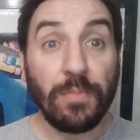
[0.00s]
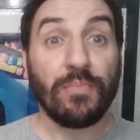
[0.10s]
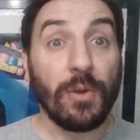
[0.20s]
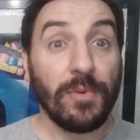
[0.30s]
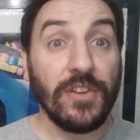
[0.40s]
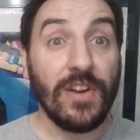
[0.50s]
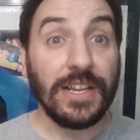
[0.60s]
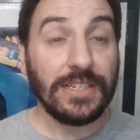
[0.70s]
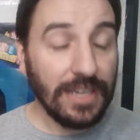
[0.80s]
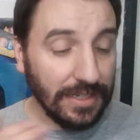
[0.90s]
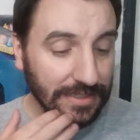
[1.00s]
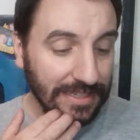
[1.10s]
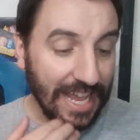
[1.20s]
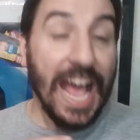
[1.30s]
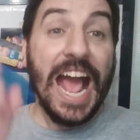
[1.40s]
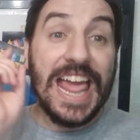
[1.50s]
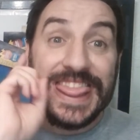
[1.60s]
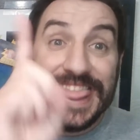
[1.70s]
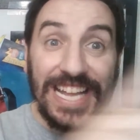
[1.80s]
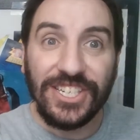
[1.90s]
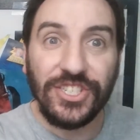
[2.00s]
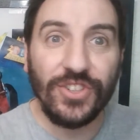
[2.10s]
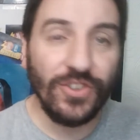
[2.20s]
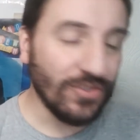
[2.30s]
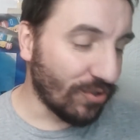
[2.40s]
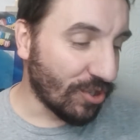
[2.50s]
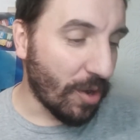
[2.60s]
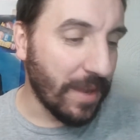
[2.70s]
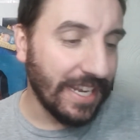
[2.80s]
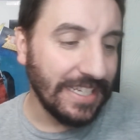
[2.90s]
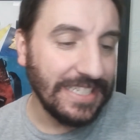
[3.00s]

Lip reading: probably right, yes. And then she's also commented,